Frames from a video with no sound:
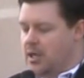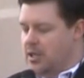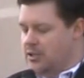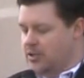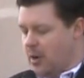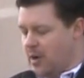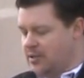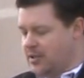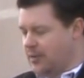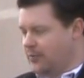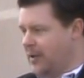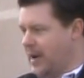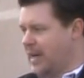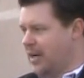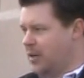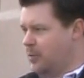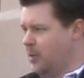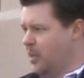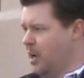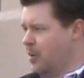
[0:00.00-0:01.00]
So I was
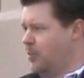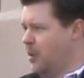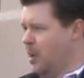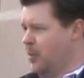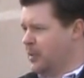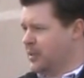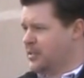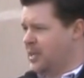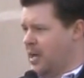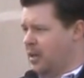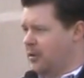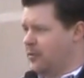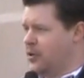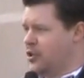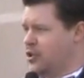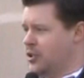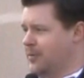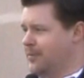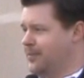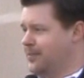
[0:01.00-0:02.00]
invited to be on public
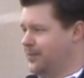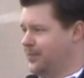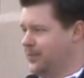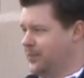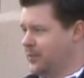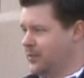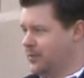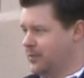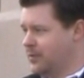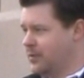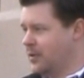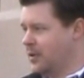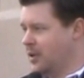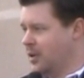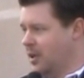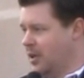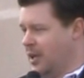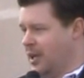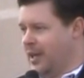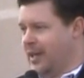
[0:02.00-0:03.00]
television.
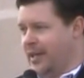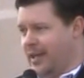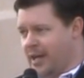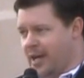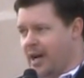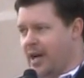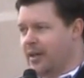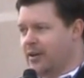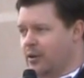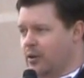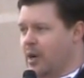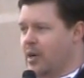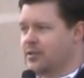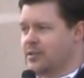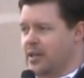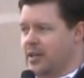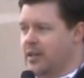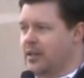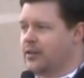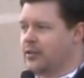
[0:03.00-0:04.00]
Yeah, I knew I was
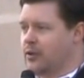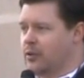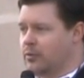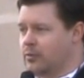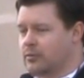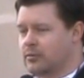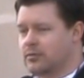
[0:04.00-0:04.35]
getting into.